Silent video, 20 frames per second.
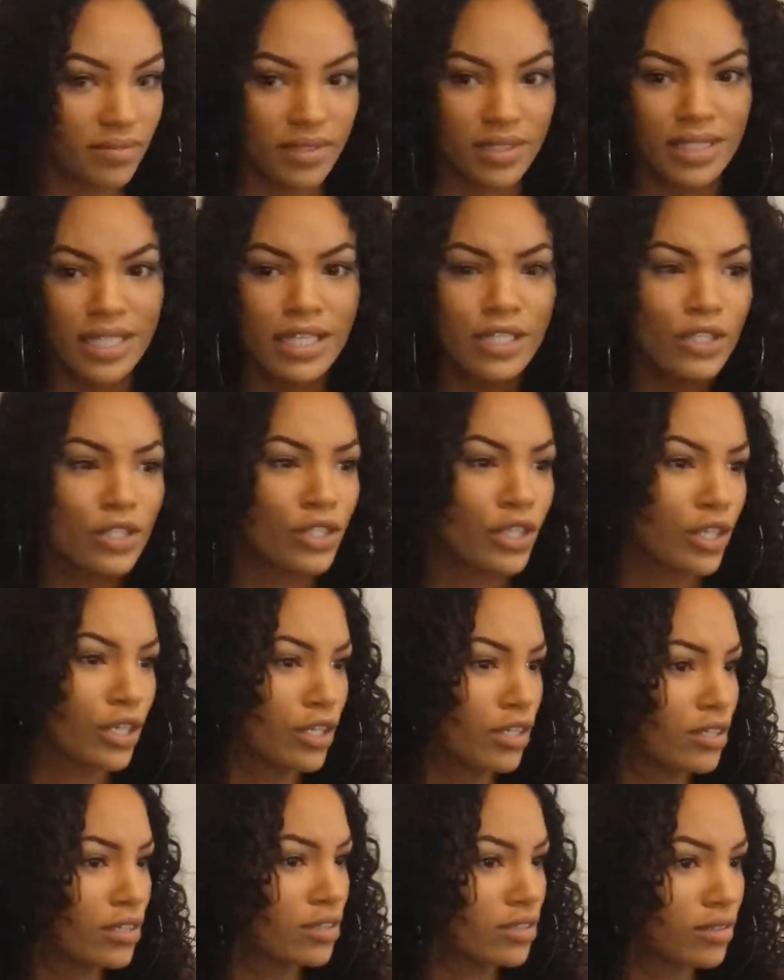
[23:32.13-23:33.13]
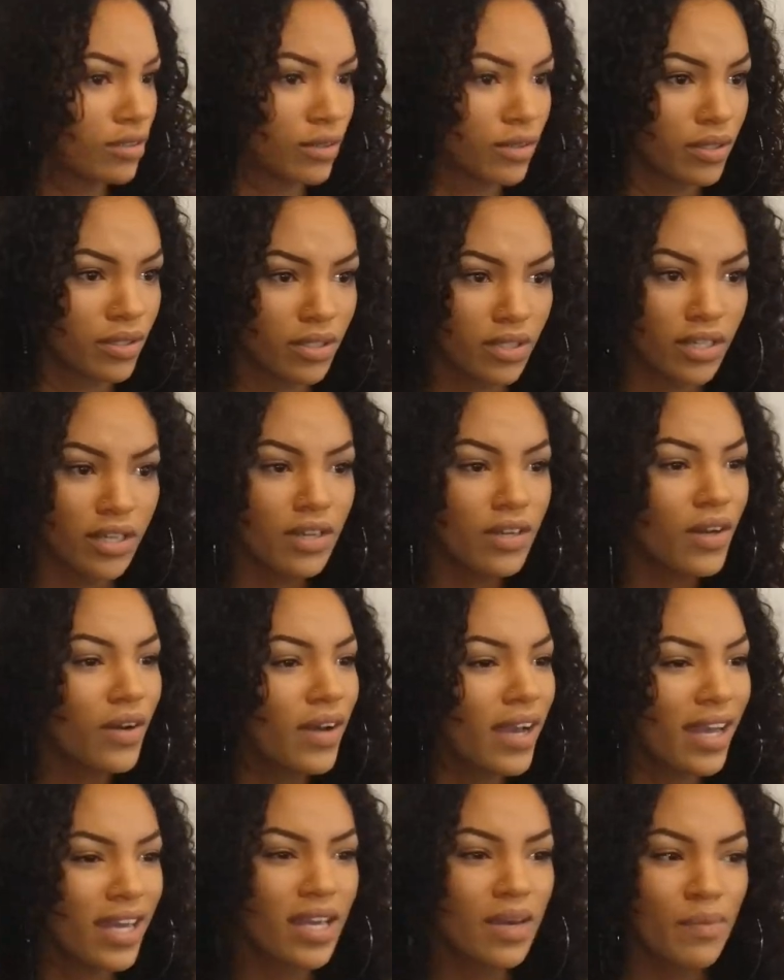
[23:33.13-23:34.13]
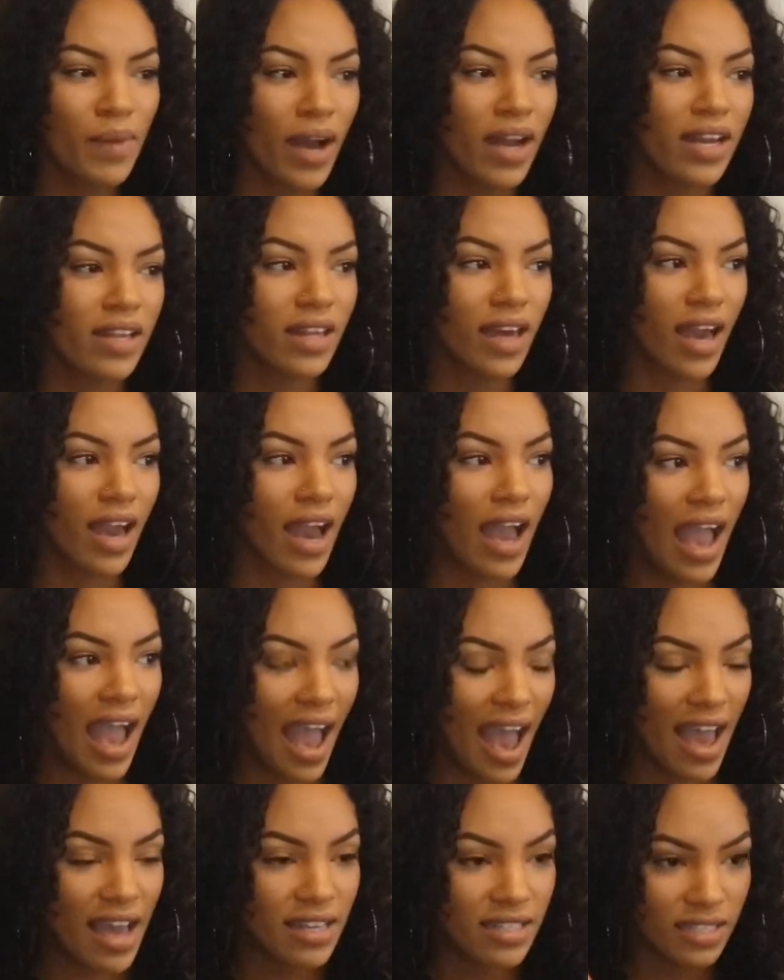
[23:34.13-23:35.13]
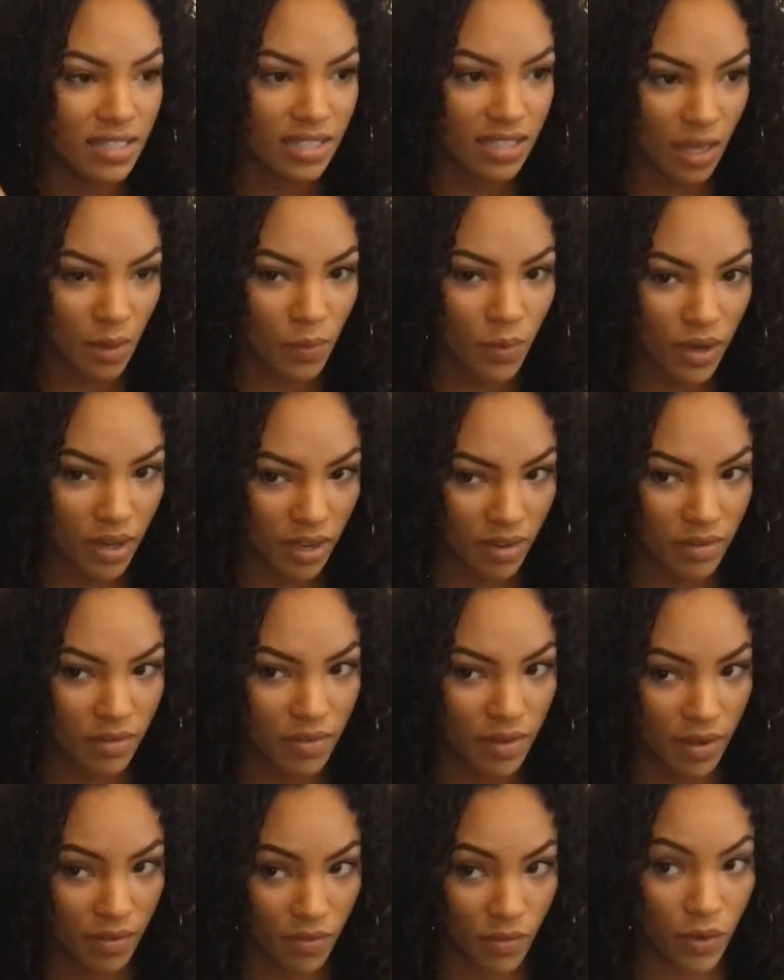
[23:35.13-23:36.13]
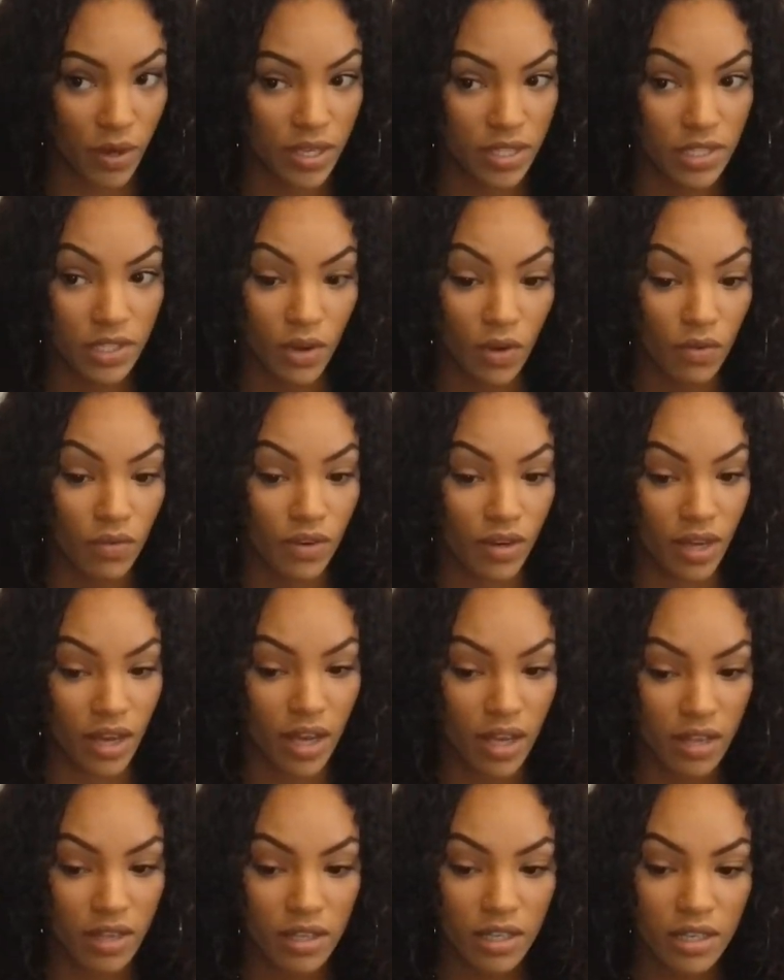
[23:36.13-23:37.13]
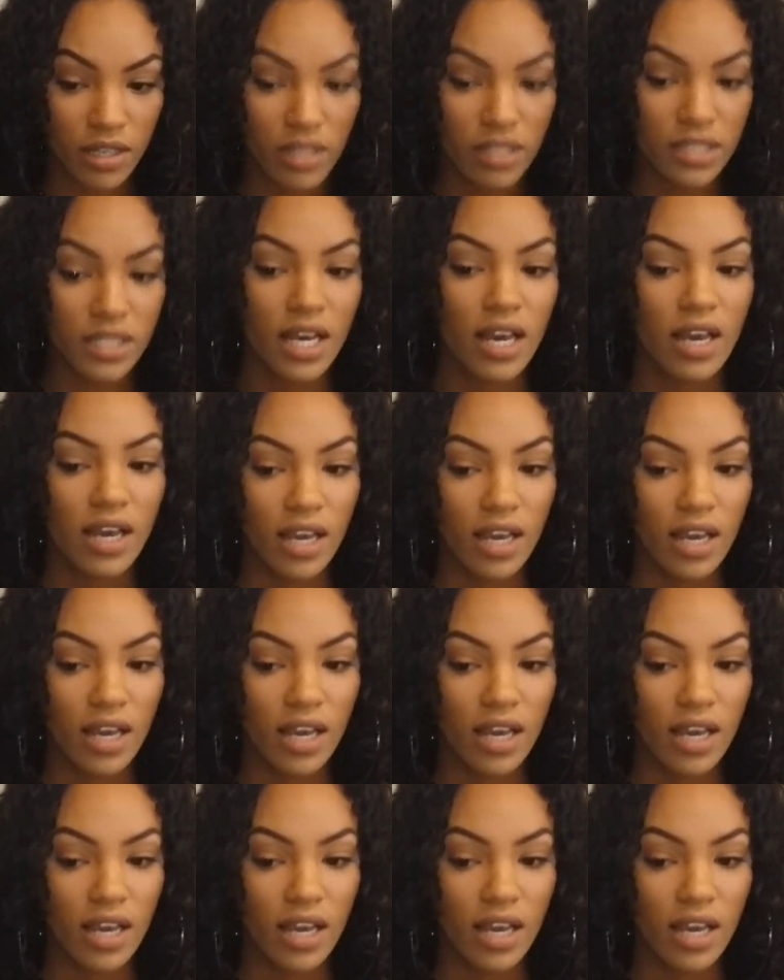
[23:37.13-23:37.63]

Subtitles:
teachers, or, you know, anybody that has somewhat of a voice over others